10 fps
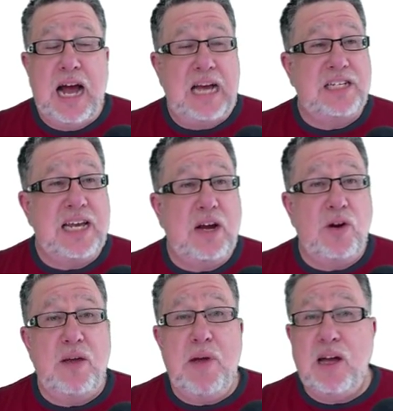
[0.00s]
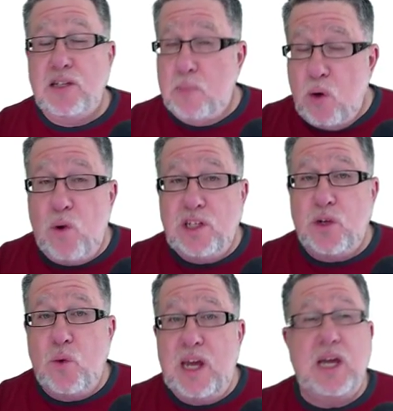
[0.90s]
I send out emails about
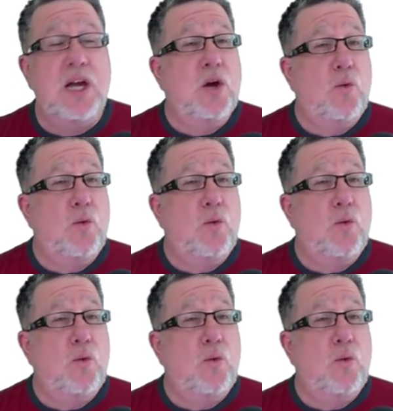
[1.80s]
once a week,